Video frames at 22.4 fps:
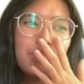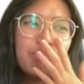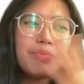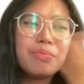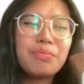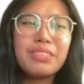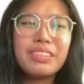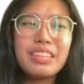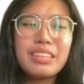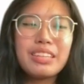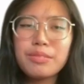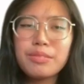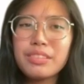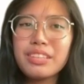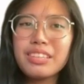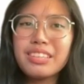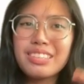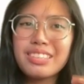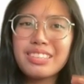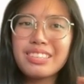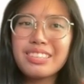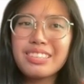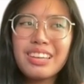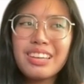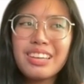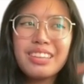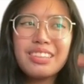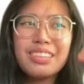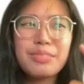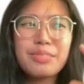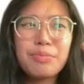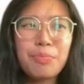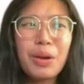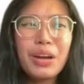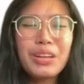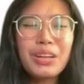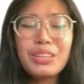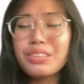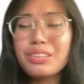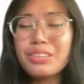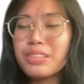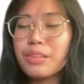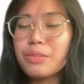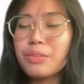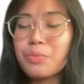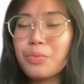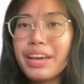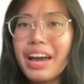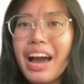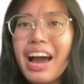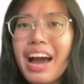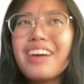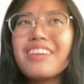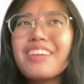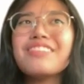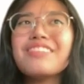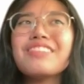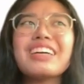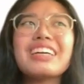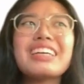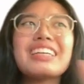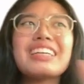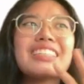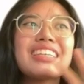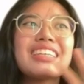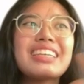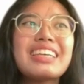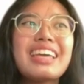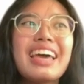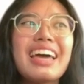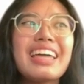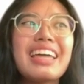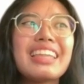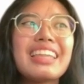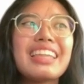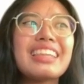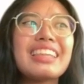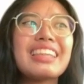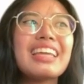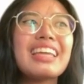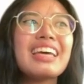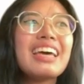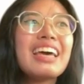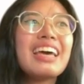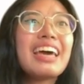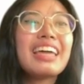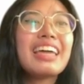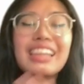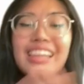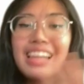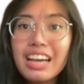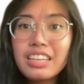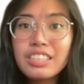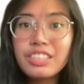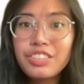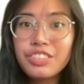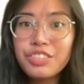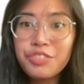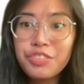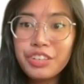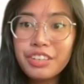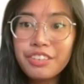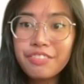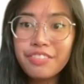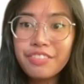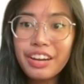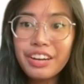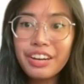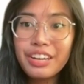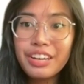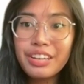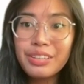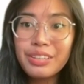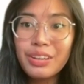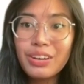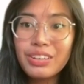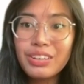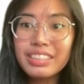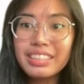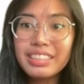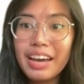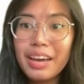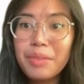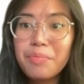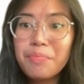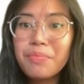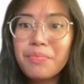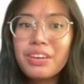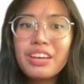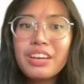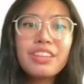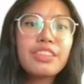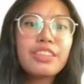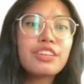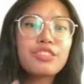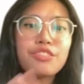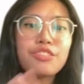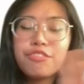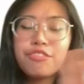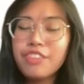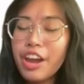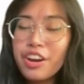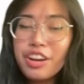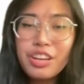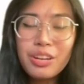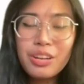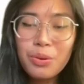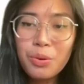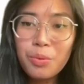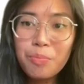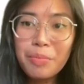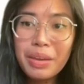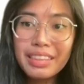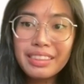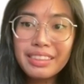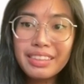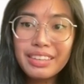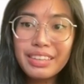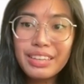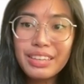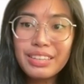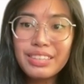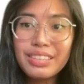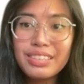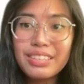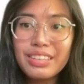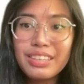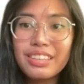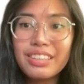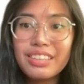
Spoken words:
this products that we have is, again, it lasts for a very long time. There's very low maintenance that